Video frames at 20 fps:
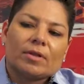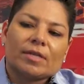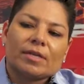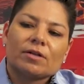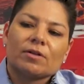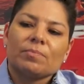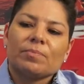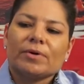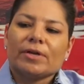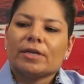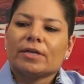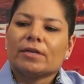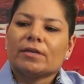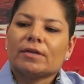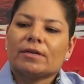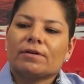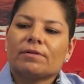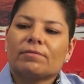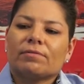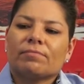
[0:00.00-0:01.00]
a little bit
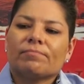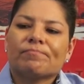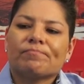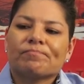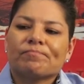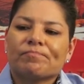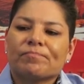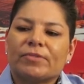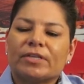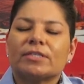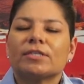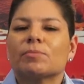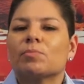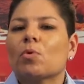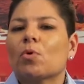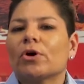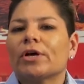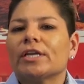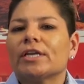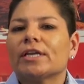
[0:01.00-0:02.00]

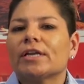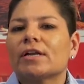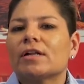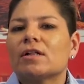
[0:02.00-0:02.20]
disappointed,